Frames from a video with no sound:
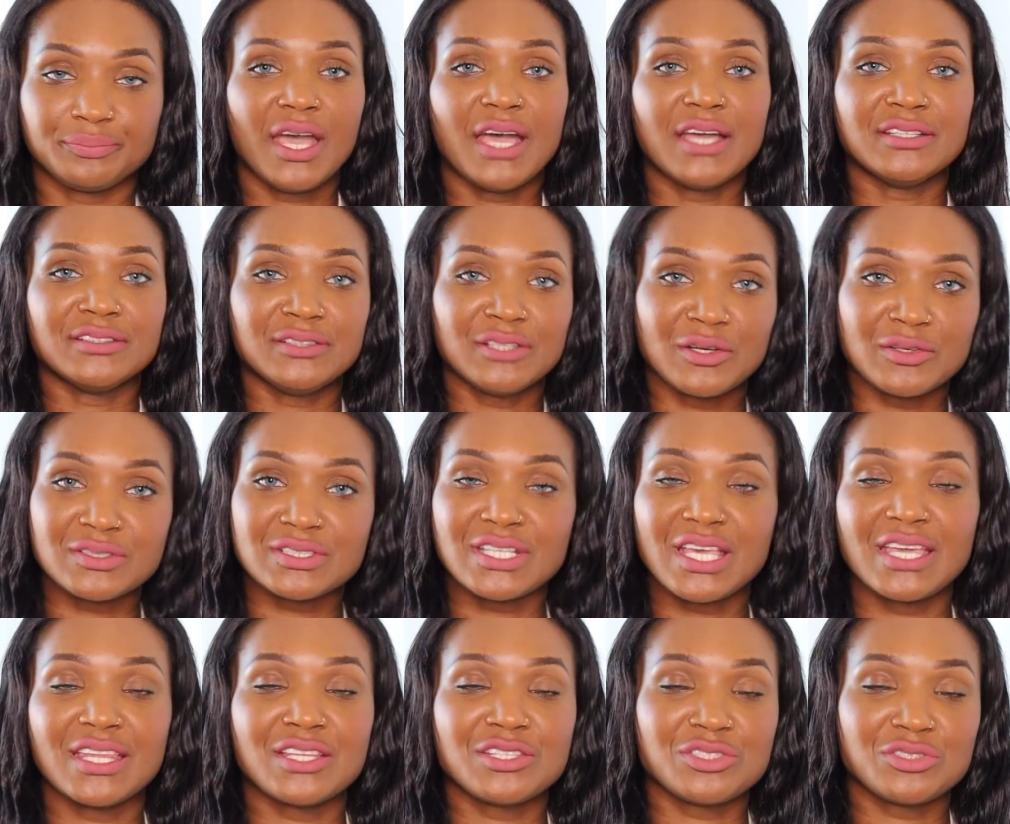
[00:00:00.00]
And don't
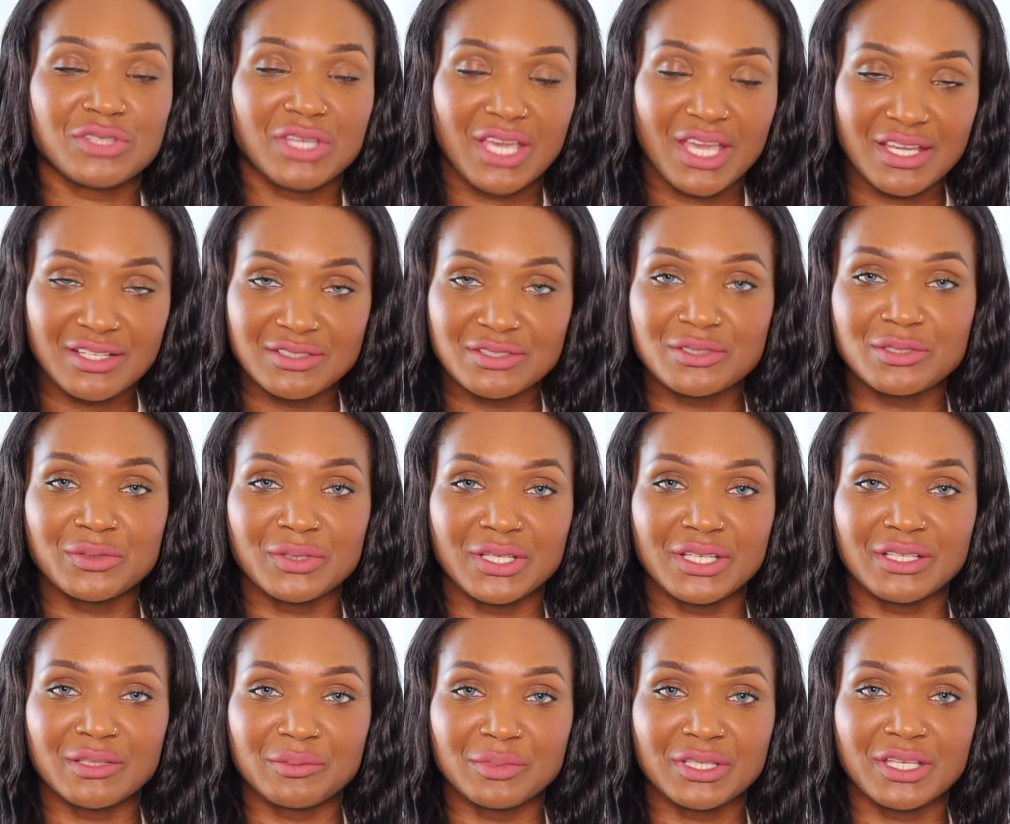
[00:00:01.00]
say that you can't do
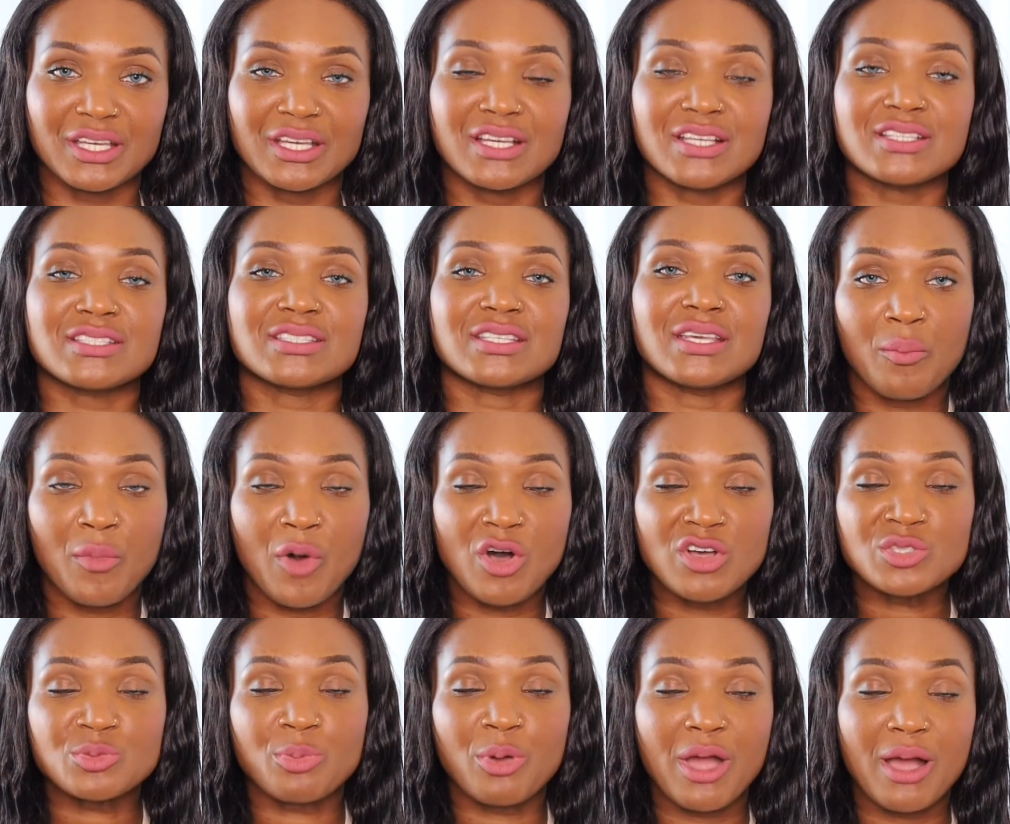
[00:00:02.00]
it, because
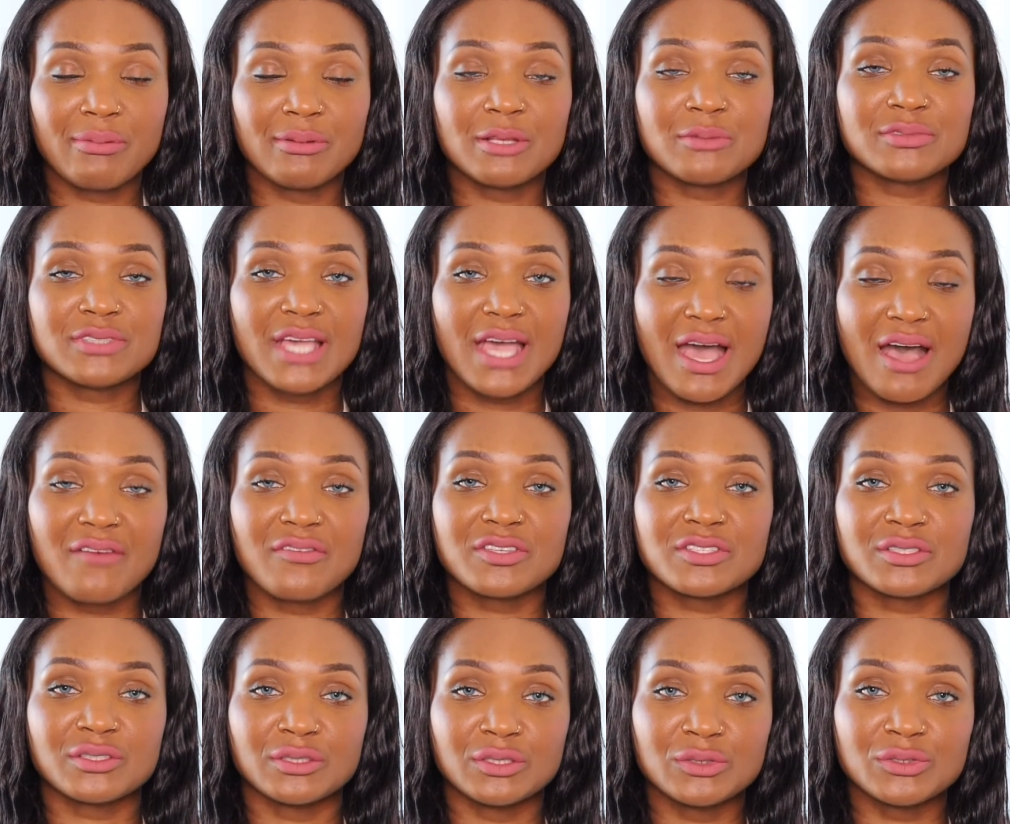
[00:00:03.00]
most problems have a
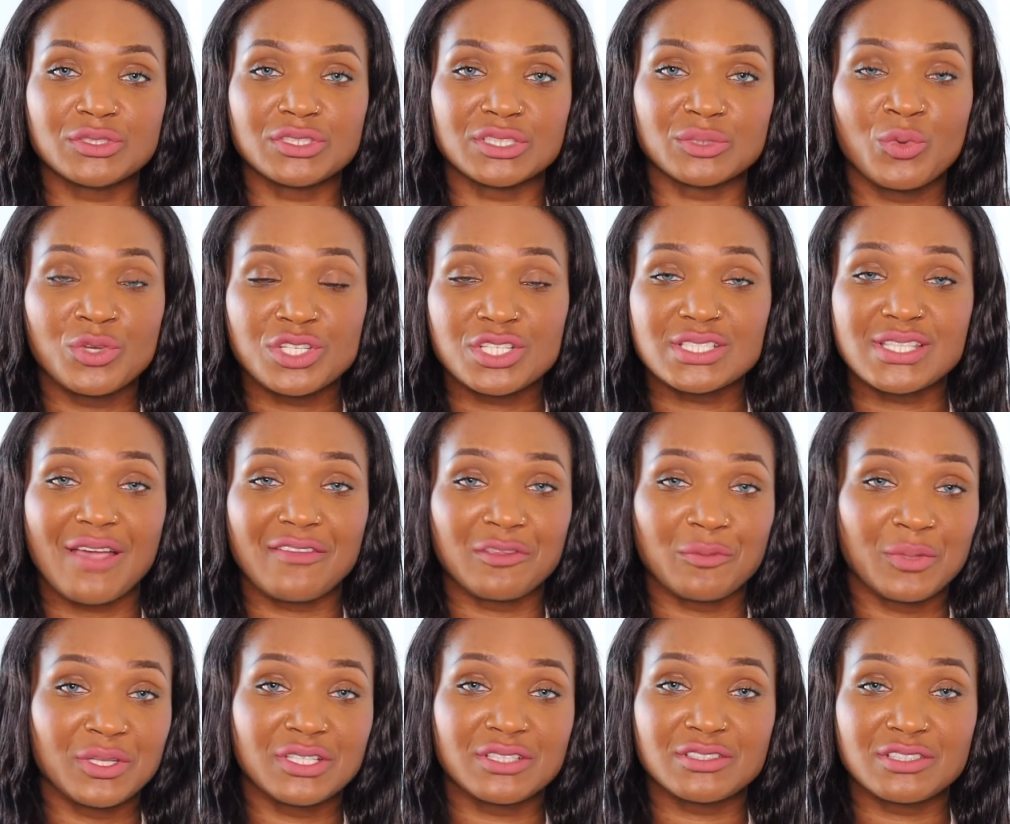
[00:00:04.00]
solution. We just have to
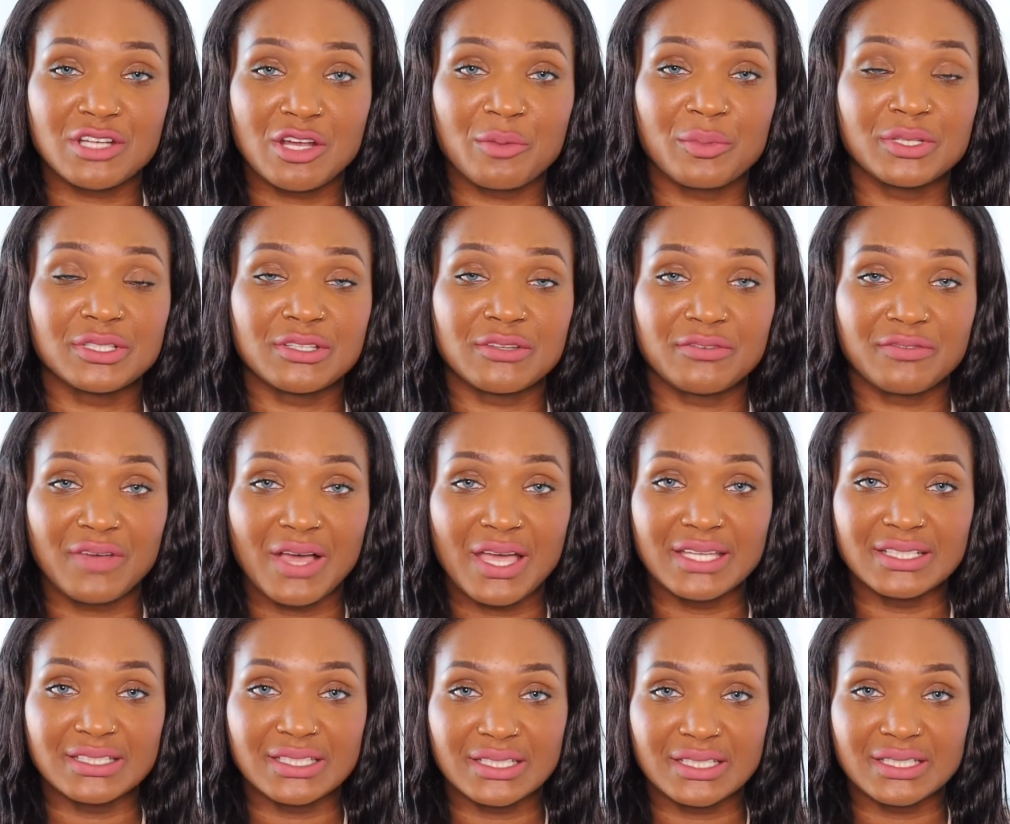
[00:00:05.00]
be determined to
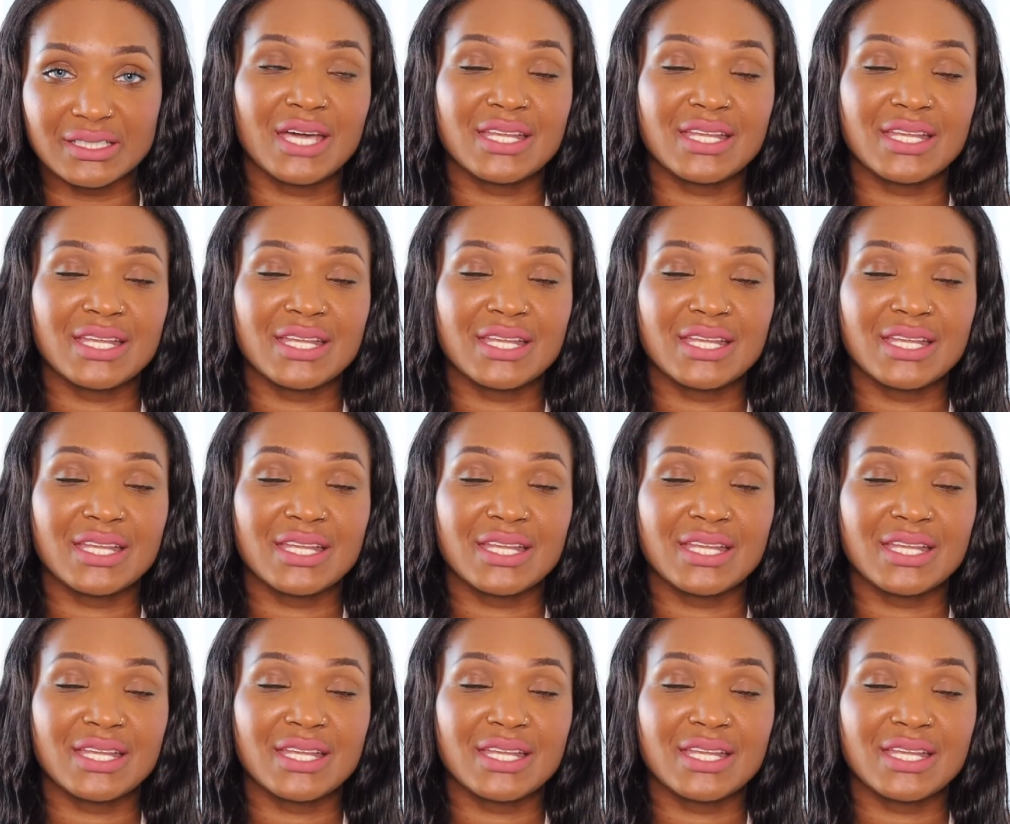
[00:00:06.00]
find it.